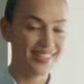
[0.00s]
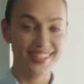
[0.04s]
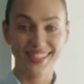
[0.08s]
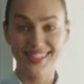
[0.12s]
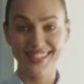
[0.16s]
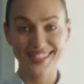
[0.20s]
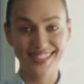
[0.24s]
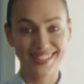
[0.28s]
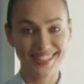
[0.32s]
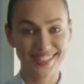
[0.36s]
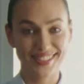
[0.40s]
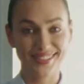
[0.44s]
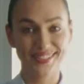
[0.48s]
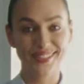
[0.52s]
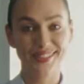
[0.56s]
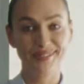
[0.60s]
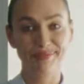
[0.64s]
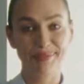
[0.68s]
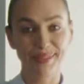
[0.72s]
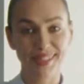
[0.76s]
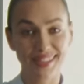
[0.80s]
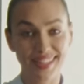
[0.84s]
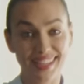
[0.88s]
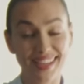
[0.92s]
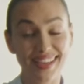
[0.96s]
It's gonna
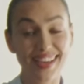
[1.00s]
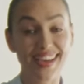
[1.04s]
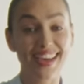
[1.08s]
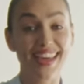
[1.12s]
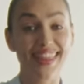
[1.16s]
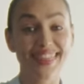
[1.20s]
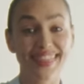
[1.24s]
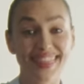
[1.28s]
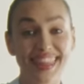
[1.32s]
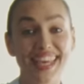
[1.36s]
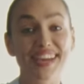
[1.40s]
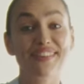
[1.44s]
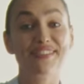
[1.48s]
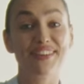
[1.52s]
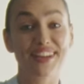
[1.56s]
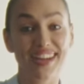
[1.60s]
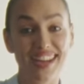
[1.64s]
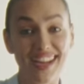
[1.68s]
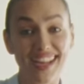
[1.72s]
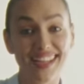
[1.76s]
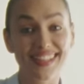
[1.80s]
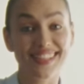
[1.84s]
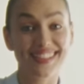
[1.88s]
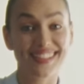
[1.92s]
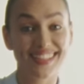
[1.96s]
be like a never
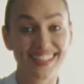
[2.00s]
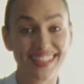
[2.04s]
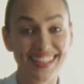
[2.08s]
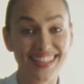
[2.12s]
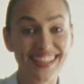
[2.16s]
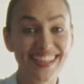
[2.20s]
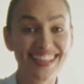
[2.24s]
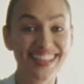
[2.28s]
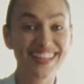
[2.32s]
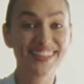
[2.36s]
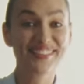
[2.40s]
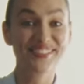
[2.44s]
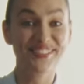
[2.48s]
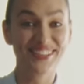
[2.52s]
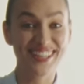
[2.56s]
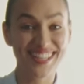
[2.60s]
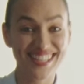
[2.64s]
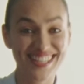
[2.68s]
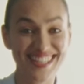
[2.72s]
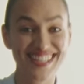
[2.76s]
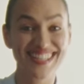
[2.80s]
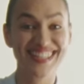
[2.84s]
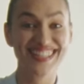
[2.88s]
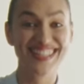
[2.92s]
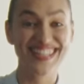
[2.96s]
ending what
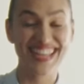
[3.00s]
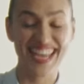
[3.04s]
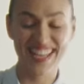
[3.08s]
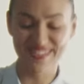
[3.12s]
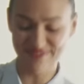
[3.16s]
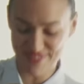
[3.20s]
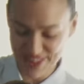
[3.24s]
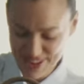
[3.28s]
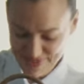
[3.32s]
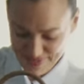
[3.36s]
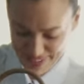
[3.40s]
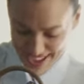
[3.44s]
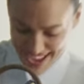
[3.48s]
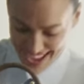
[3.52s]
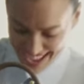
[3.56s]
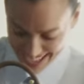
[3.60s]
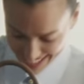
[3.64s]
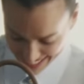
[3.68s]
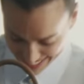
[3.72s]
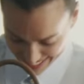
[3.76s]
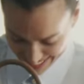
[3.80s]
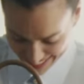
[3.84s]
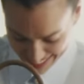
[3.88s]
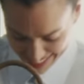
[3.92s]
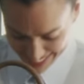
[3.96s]
is inside my
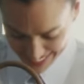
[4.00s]
bag.